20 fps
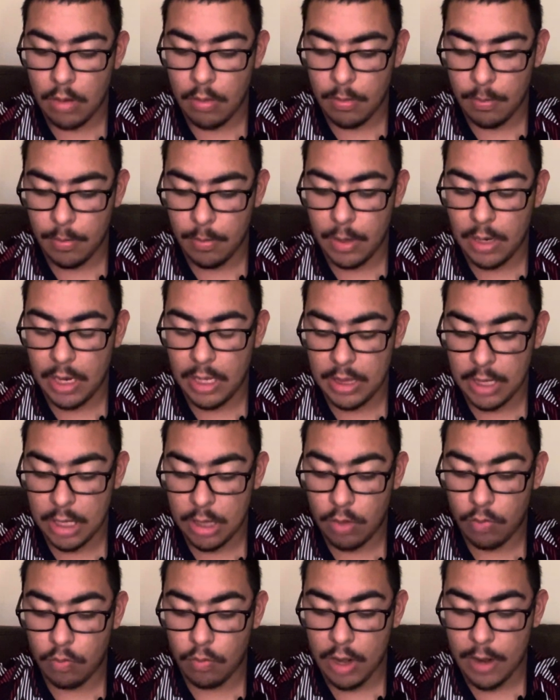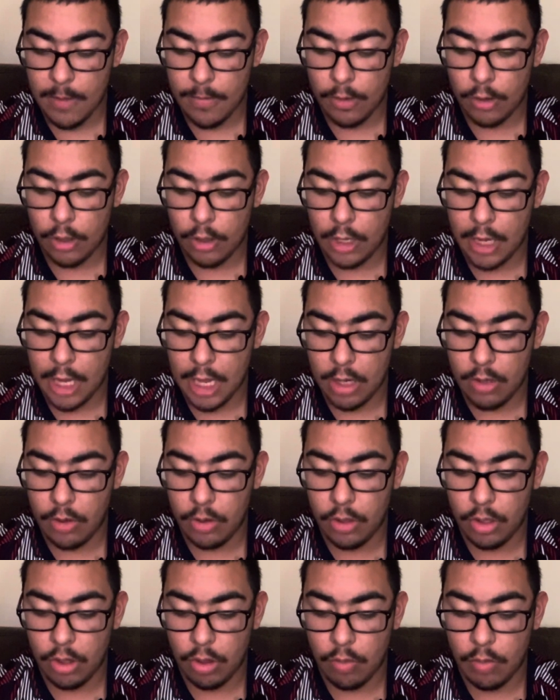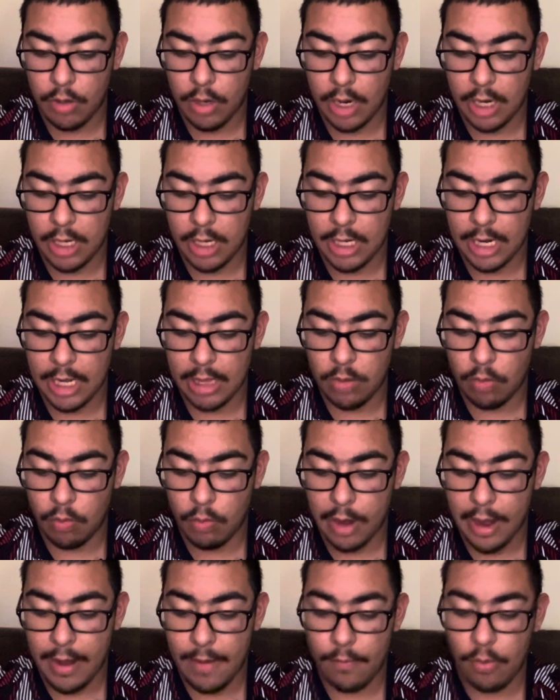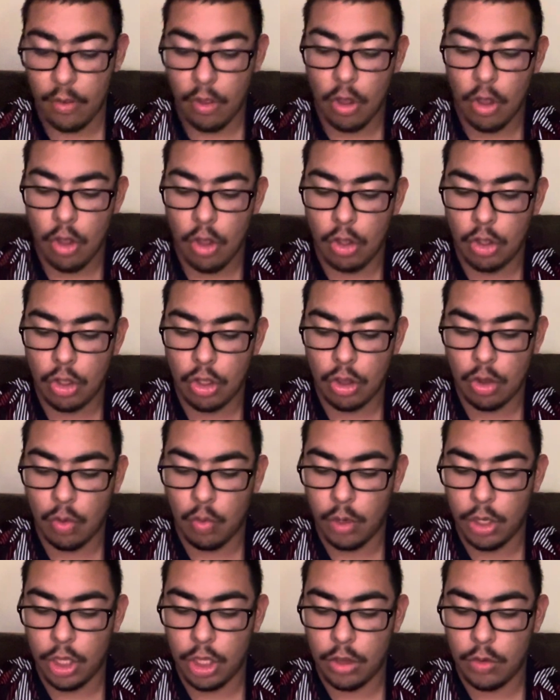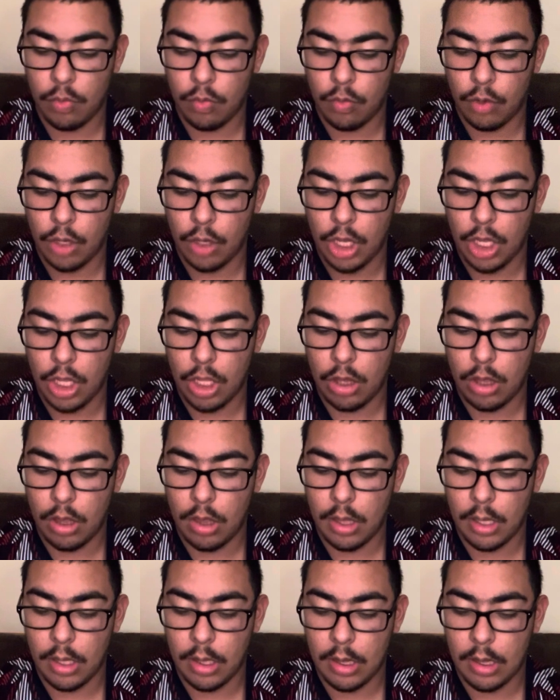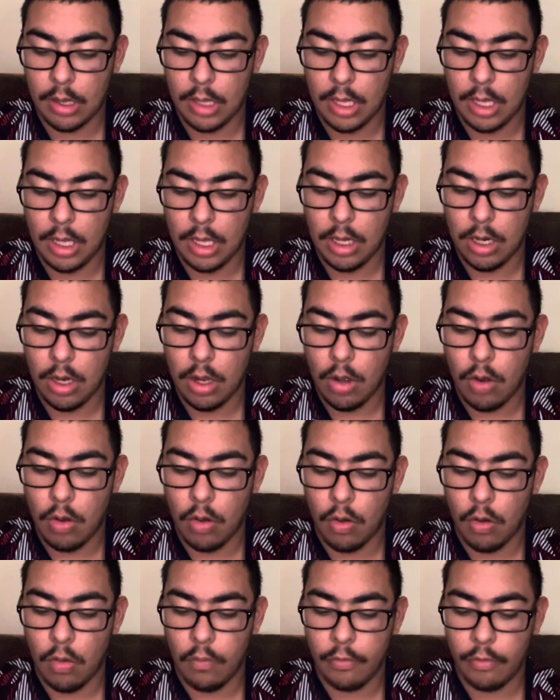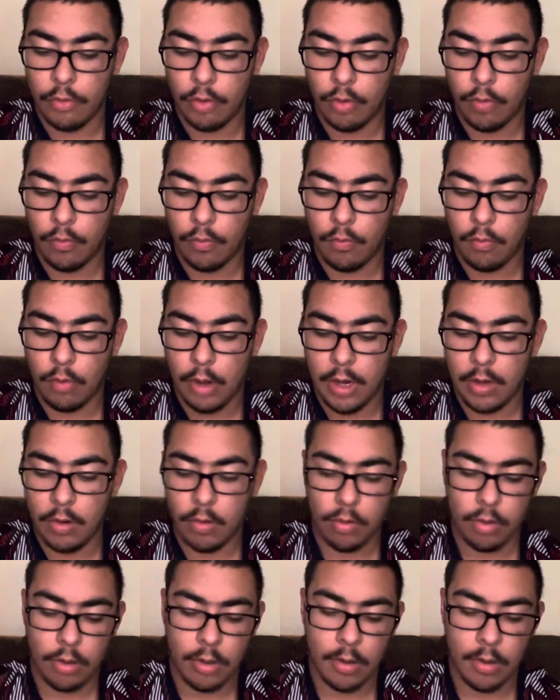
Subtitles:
But I think the Rams are going to handle this one. I got the Rams 23-16 over the Raiders.